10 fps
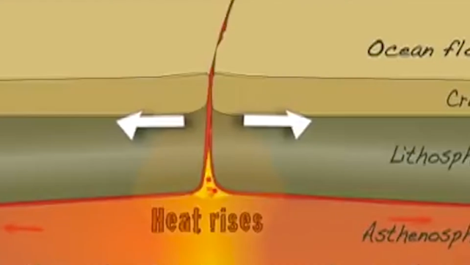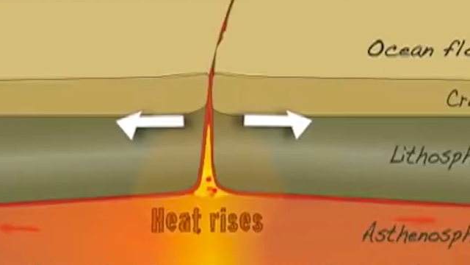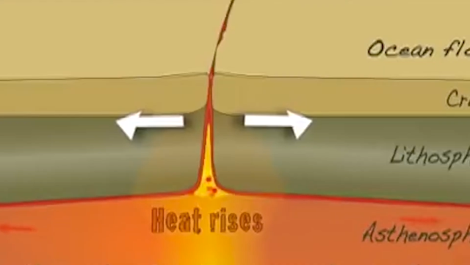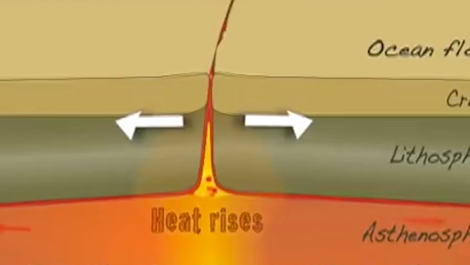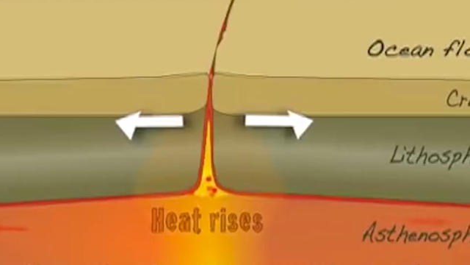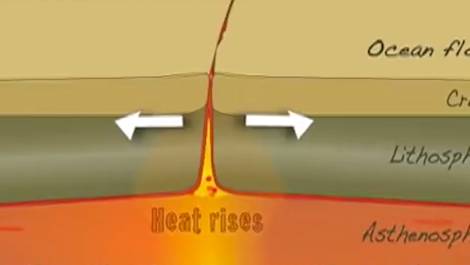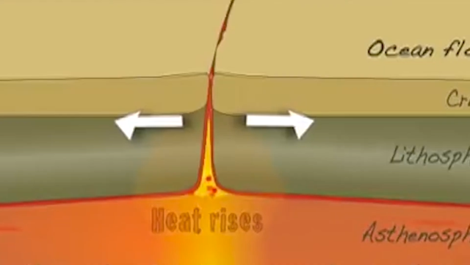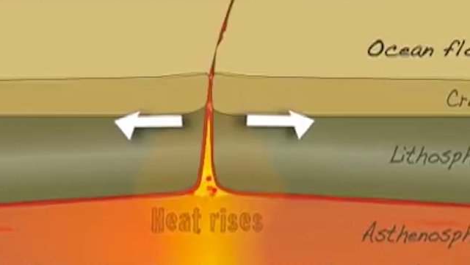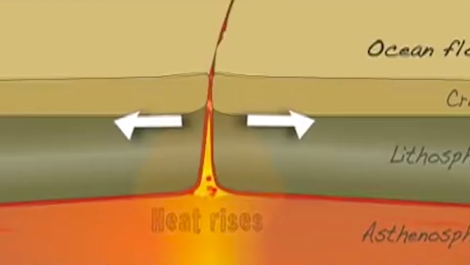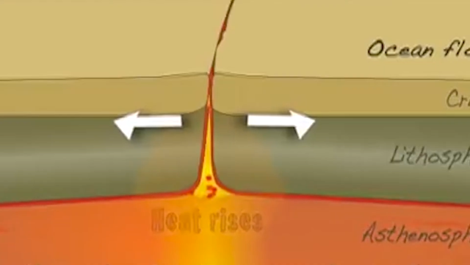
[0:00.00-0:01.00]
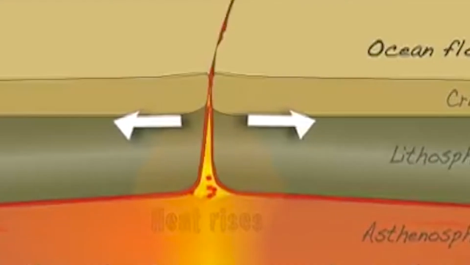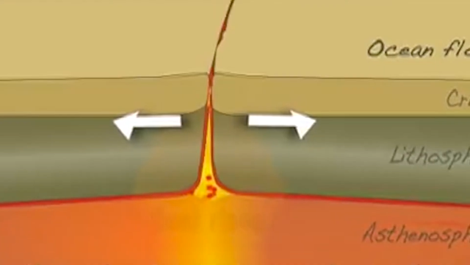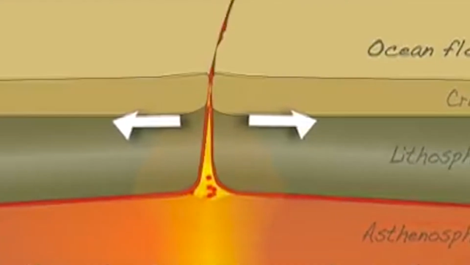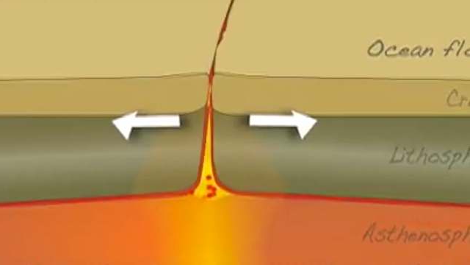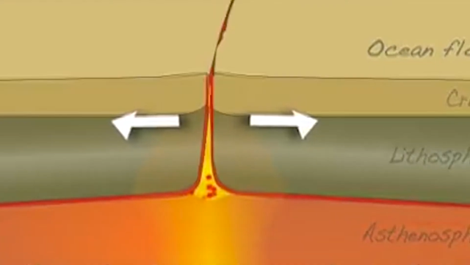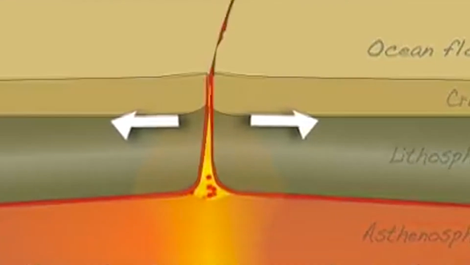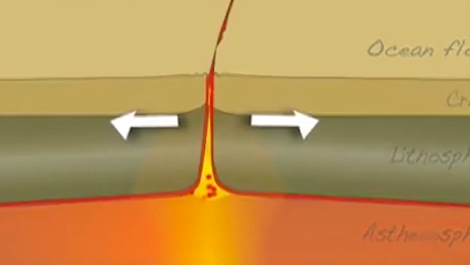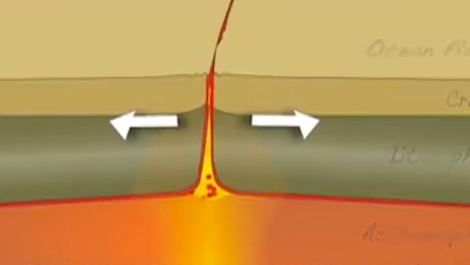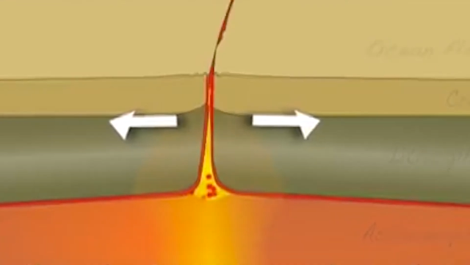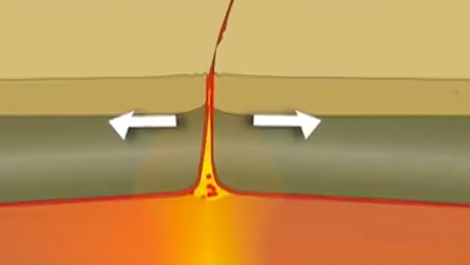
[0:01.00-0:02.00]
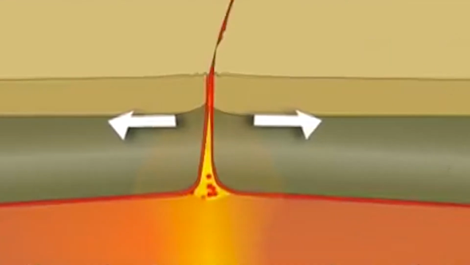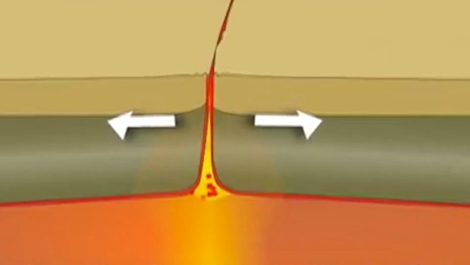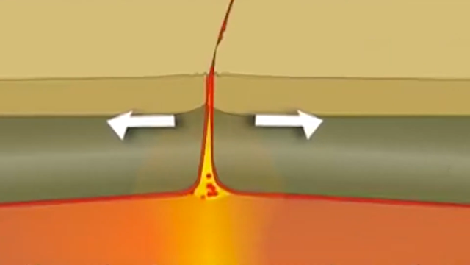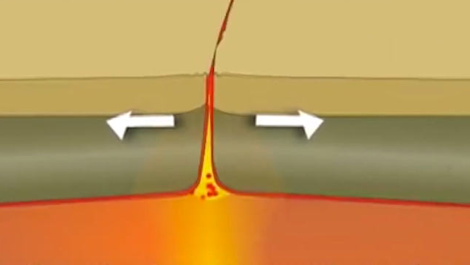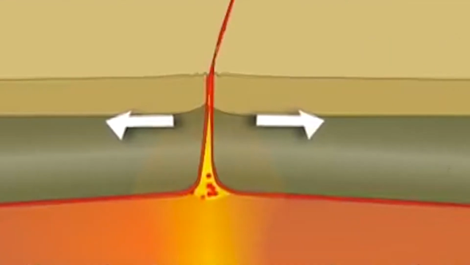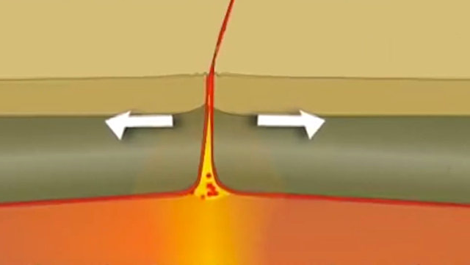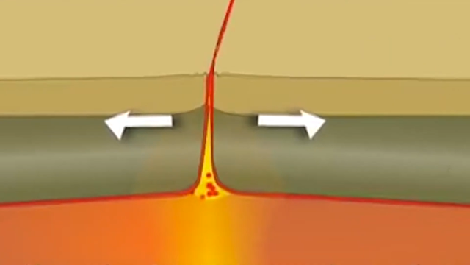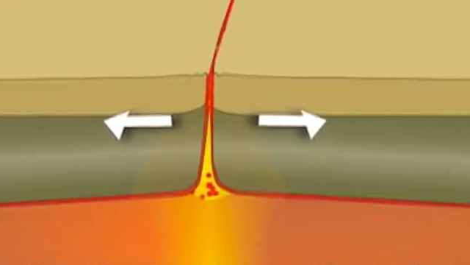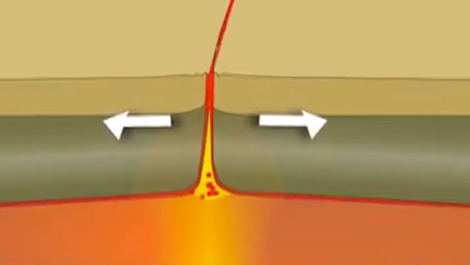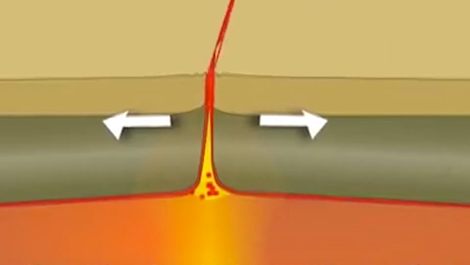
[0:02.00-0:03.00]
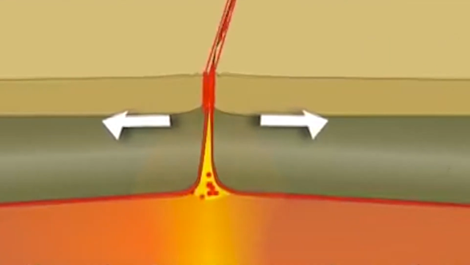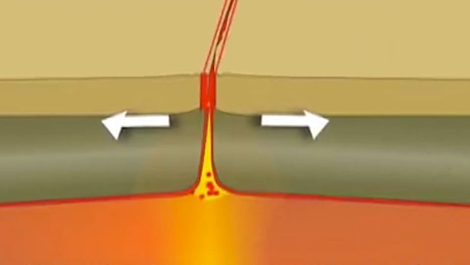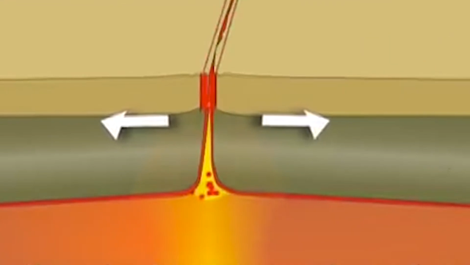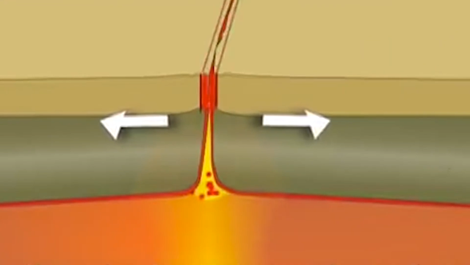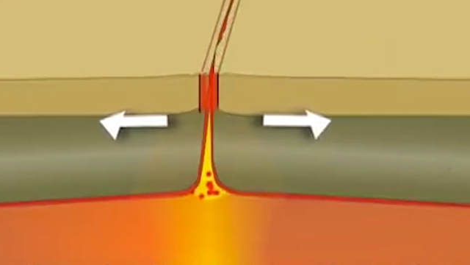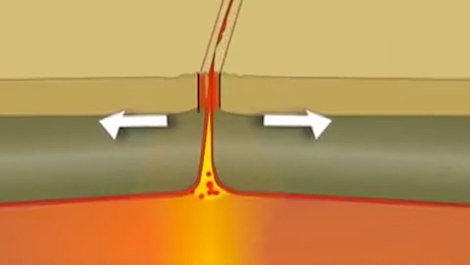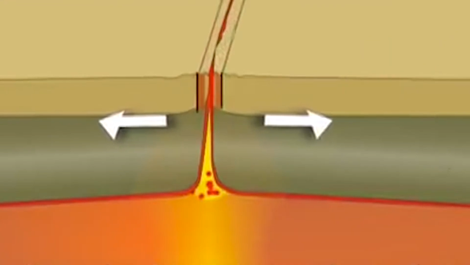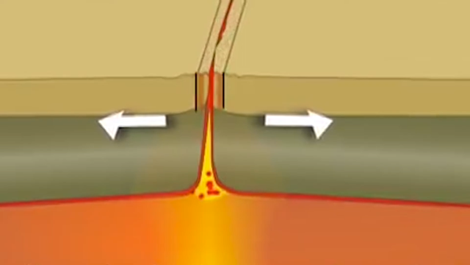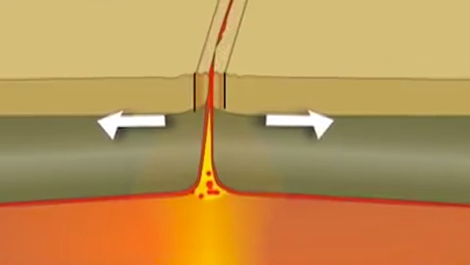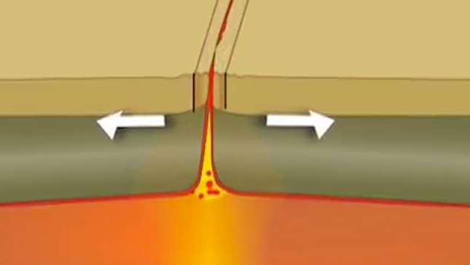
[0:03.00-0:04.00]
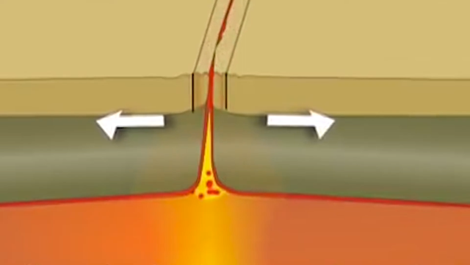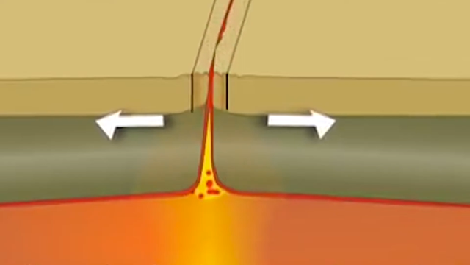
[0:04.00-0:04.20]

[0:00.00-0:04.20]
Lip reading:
Nobody's mouth can be seen.